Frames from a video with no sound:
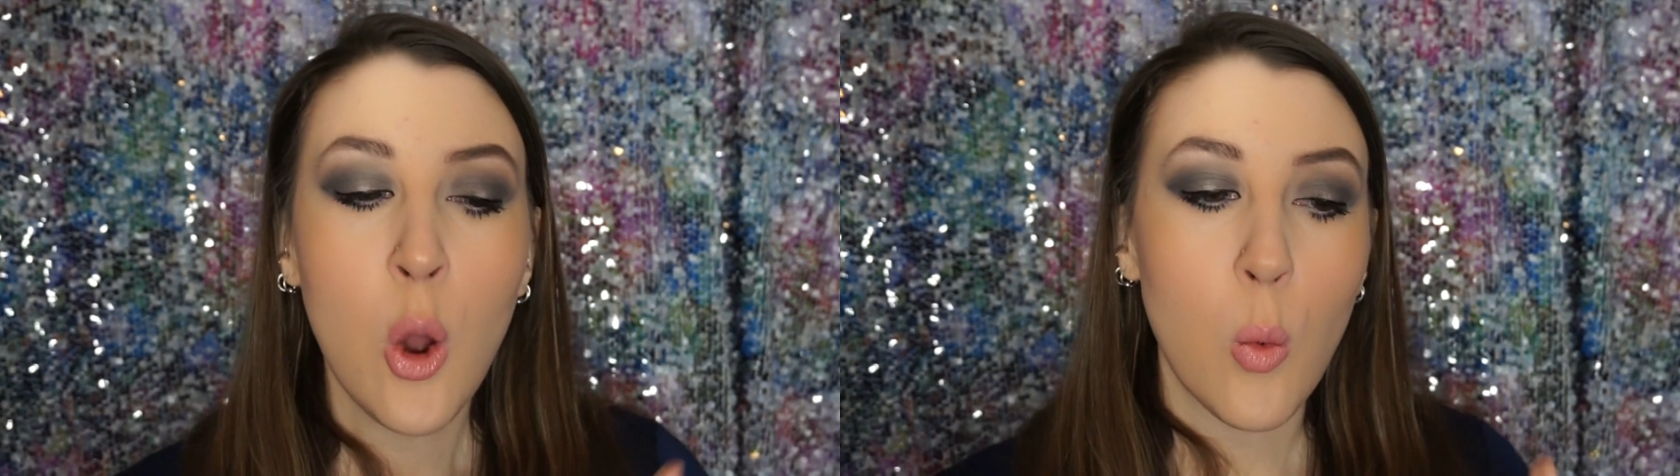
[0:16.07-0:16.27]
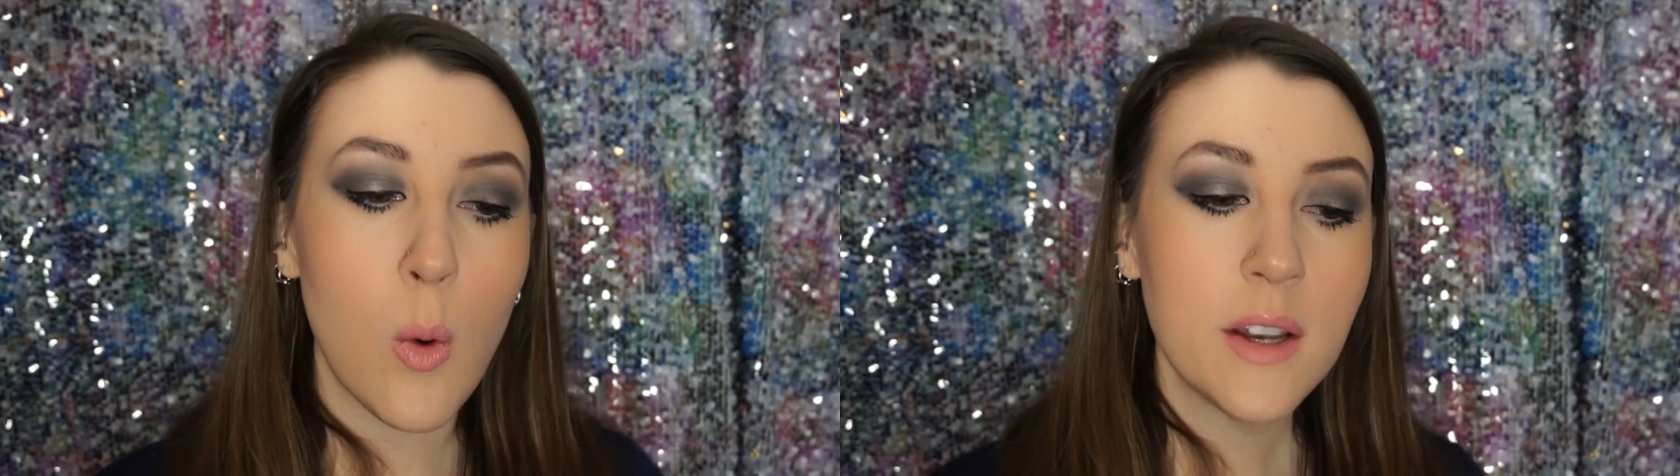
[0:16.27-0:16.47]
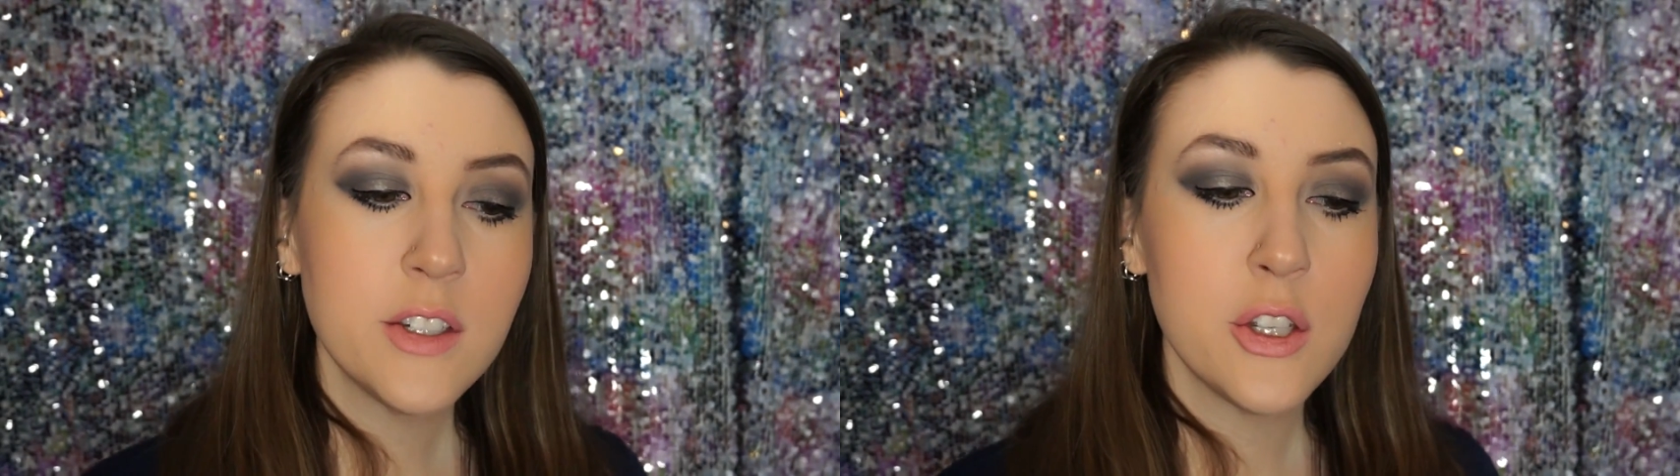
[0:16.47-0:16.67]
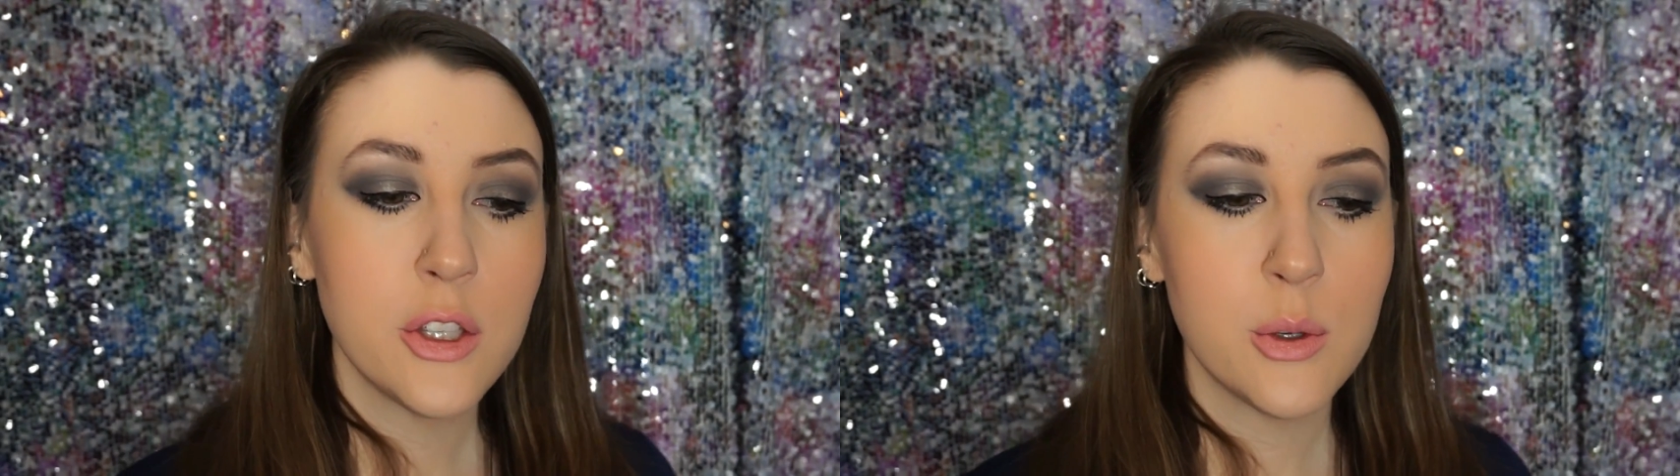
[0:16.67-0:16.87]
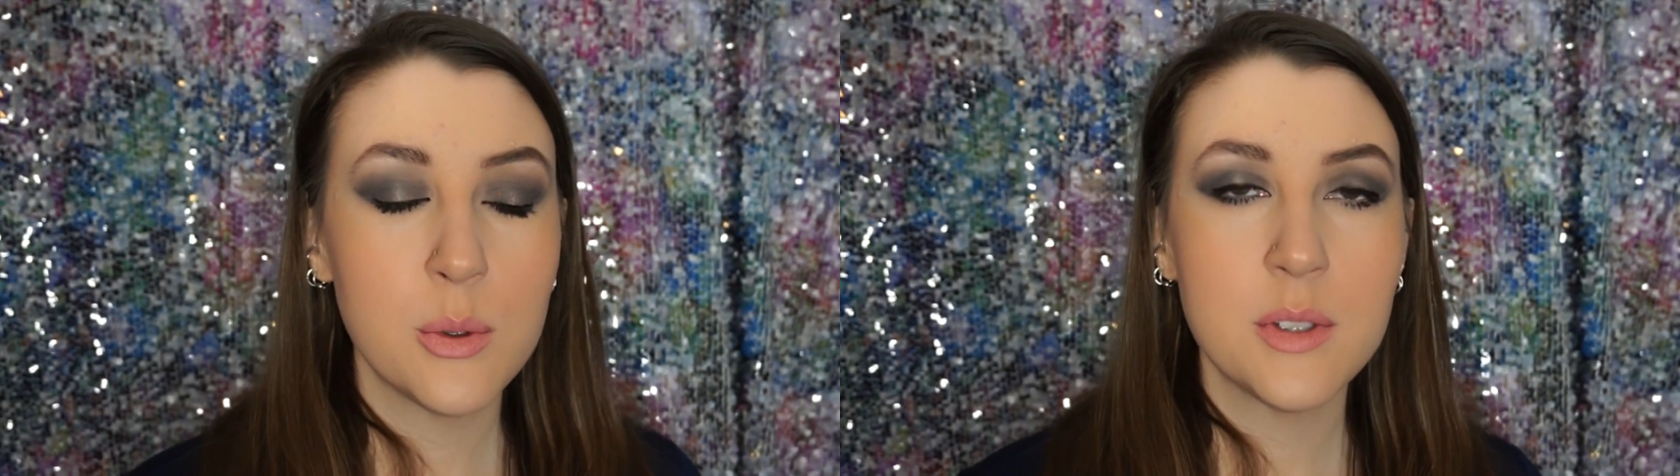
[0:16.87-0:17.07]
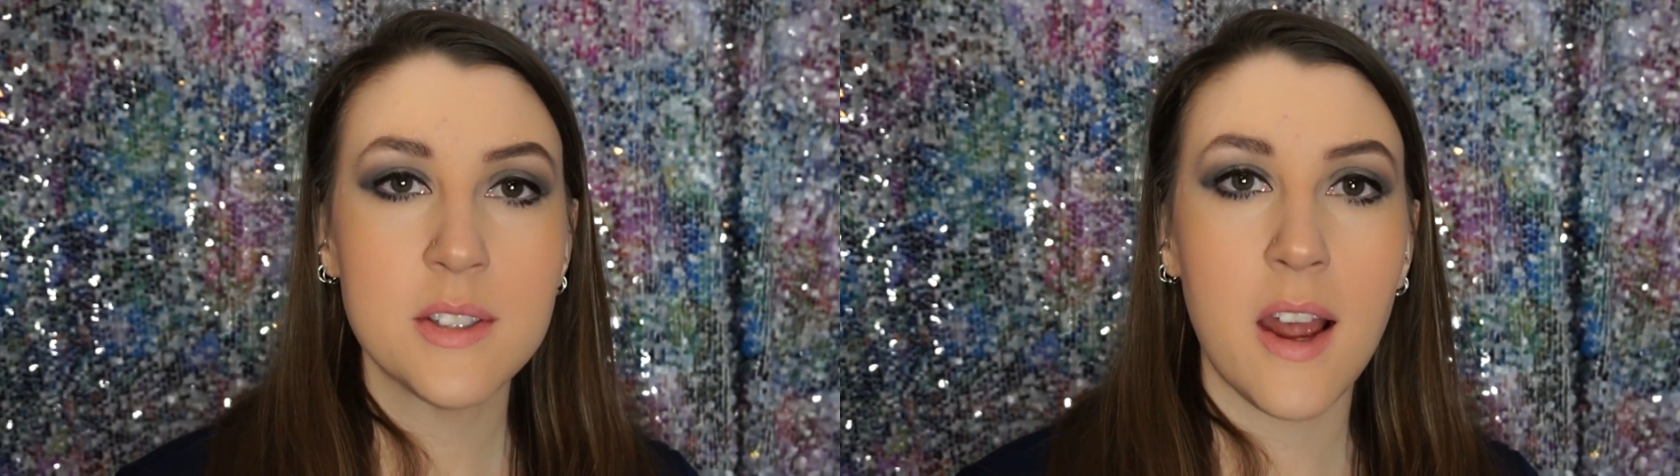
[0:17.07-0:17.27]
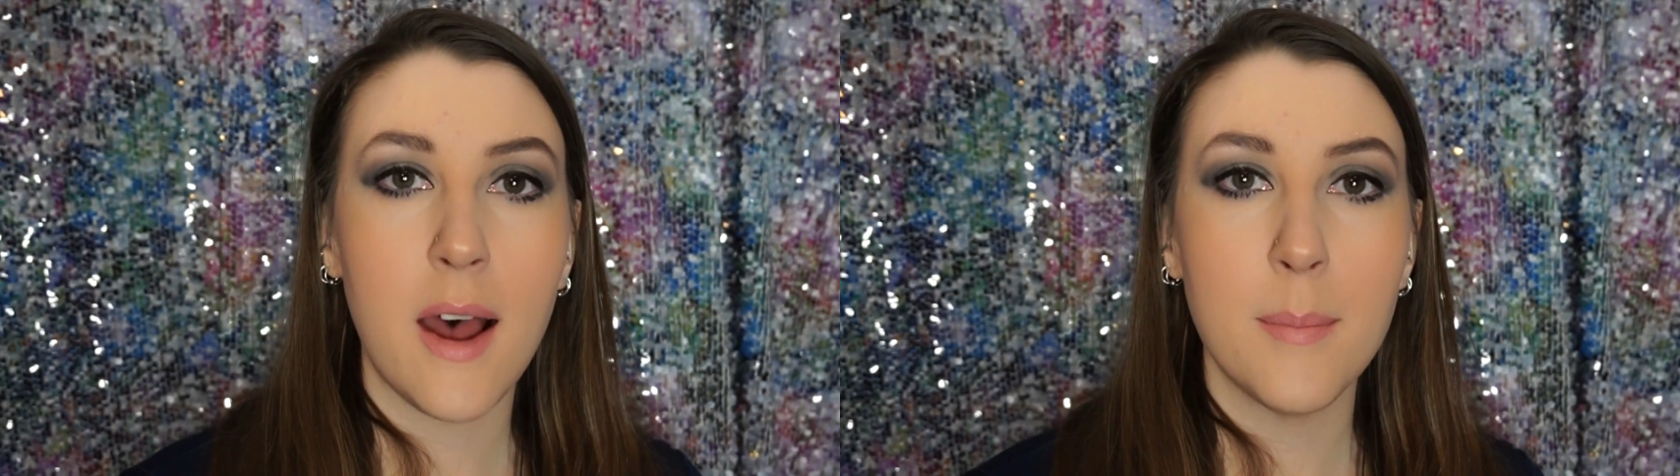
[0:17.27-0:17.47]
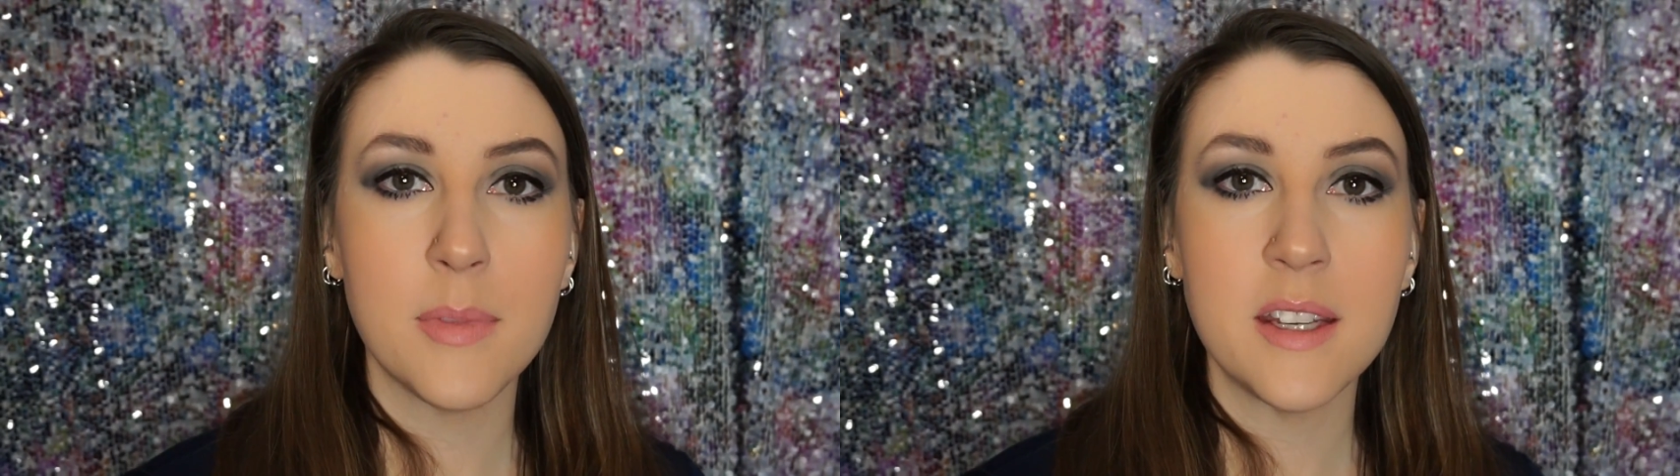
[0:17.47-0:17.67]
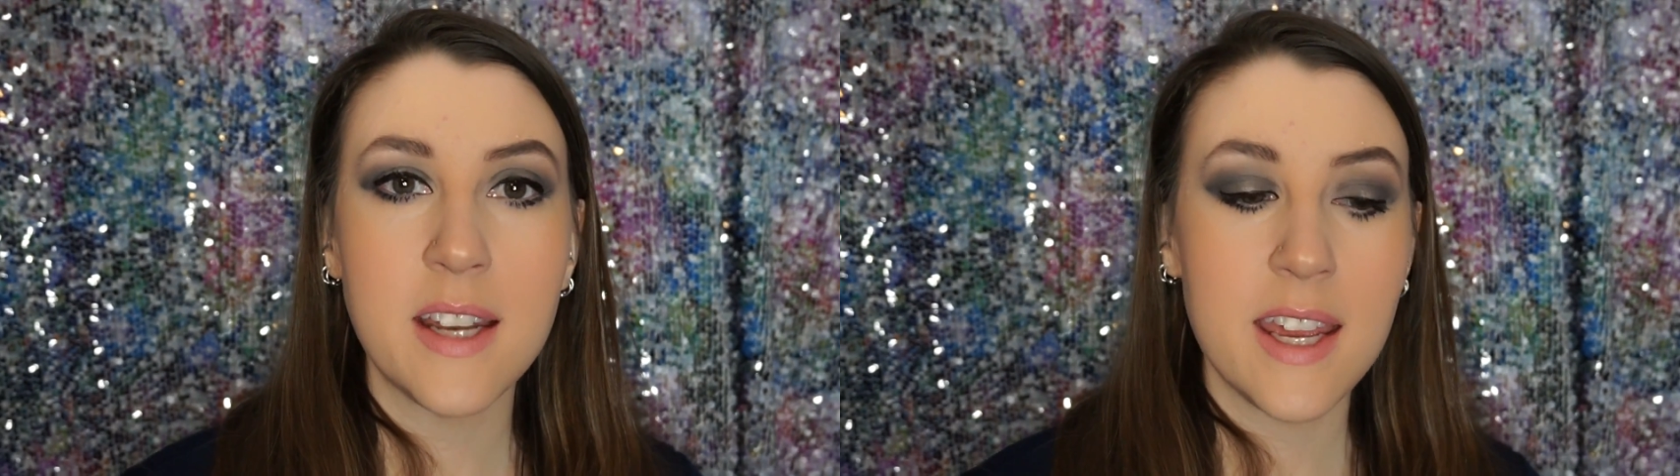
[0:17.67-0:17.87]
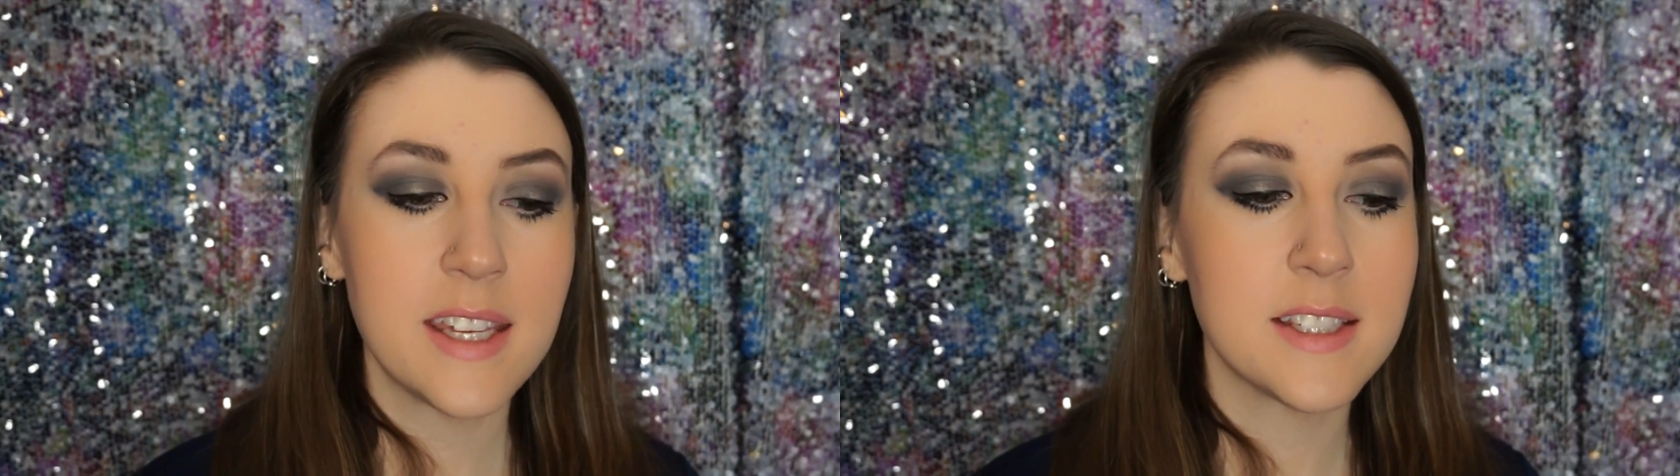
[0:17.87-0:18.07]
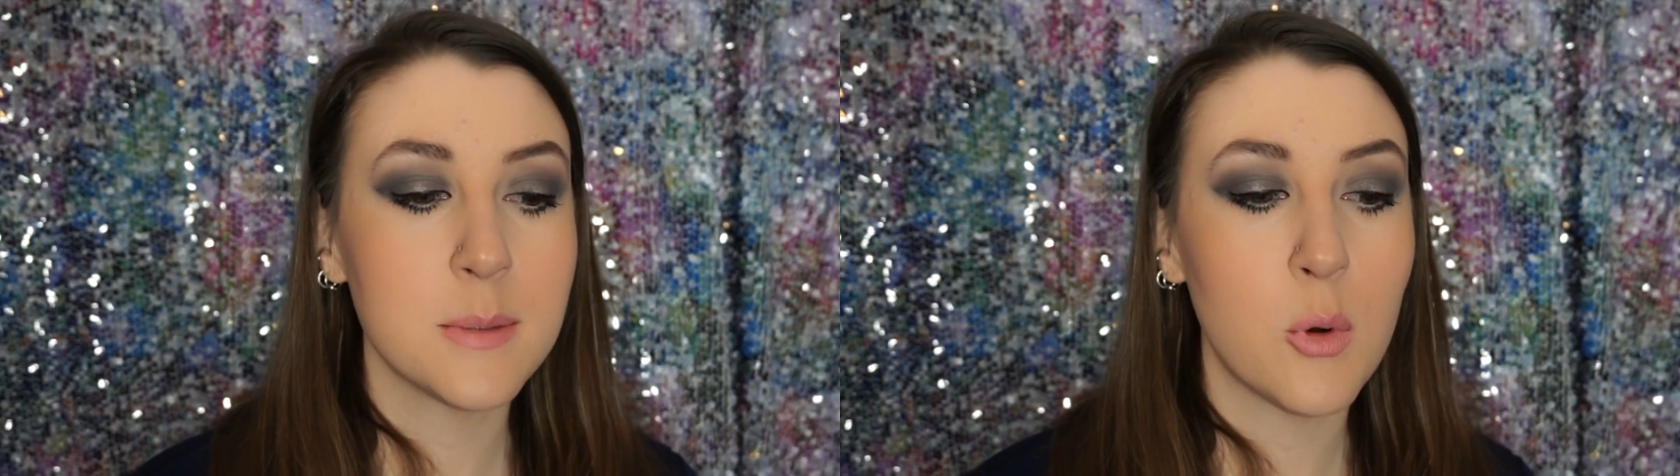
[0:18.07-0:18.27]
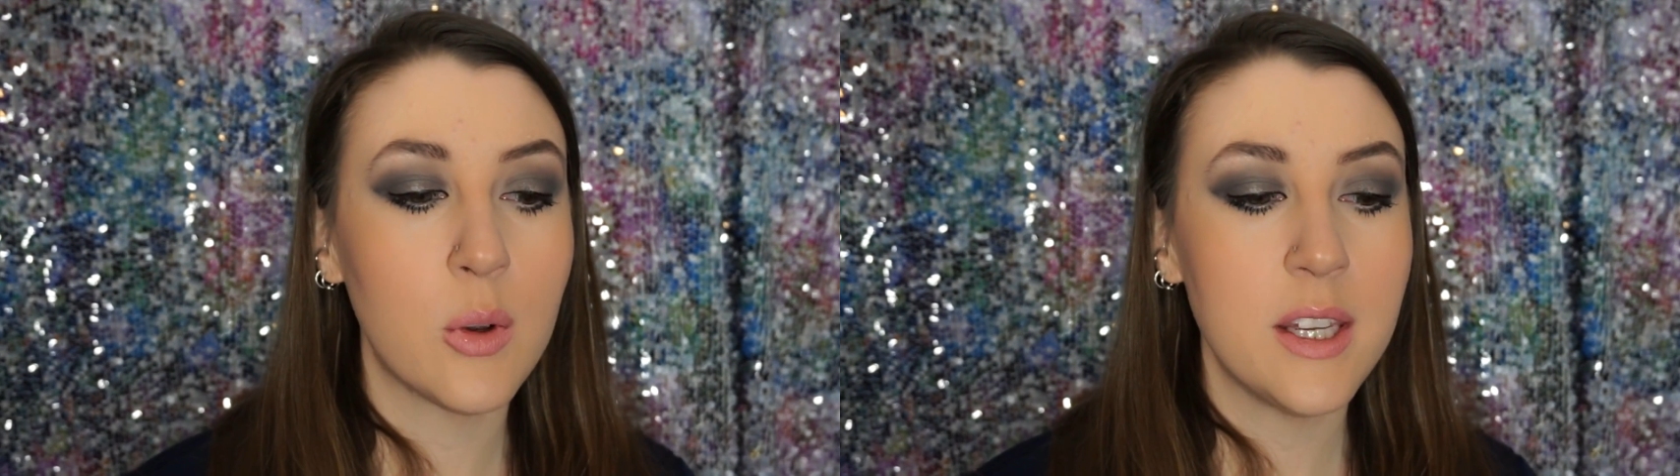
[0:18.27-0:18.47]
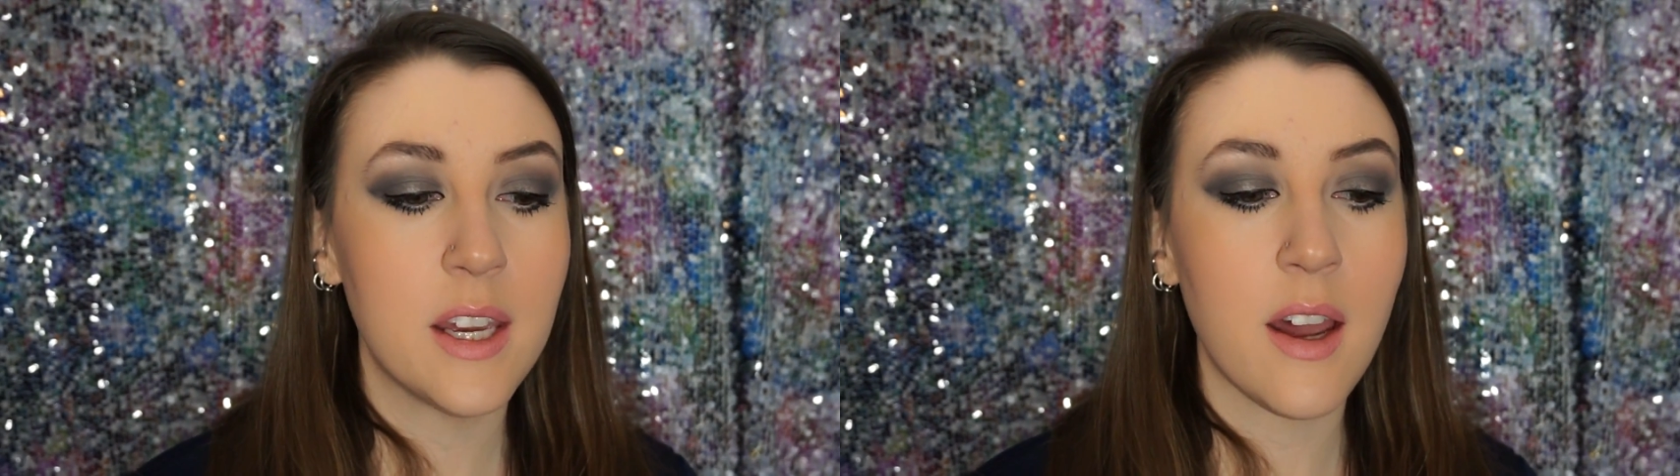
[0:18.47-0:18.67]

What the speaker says: One to use the Naked Smoky,